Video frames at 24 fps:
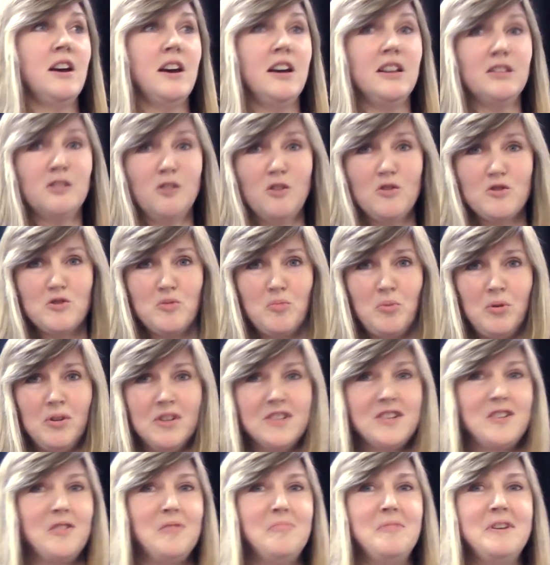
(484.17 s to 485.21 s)
in lots of
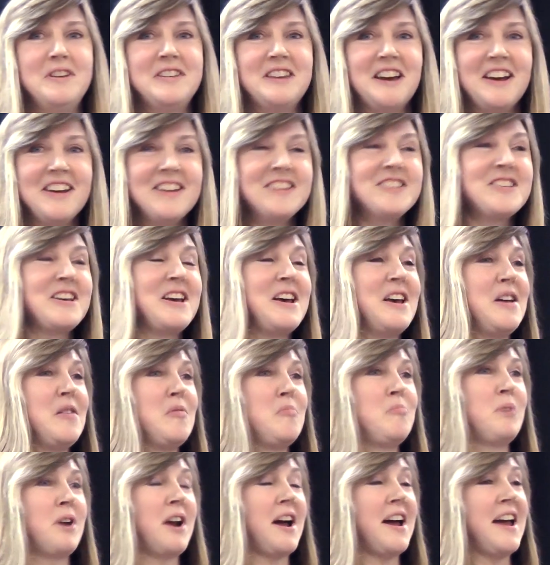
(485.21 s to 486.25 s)
political meetings, but